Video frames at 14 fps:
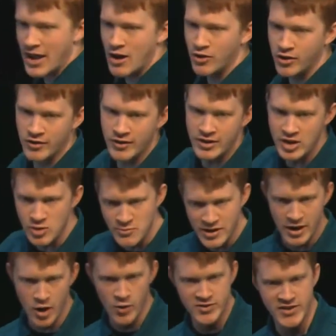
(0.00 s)
how good a human
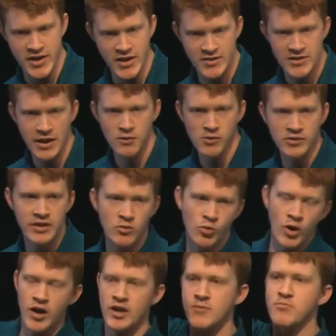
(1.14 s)
nose is, I will need
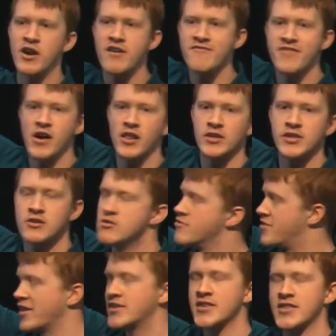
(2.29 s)
one brave volunteer who
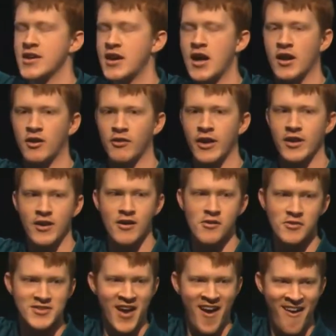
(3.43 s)
thinks that they got a great
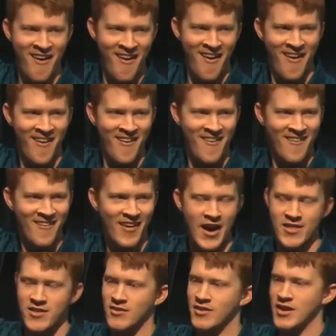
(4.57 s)
nose,
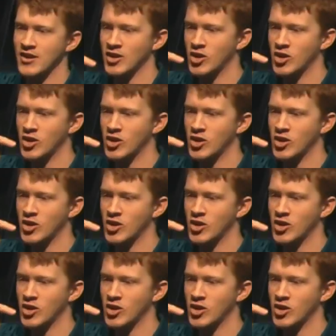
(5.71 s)
either in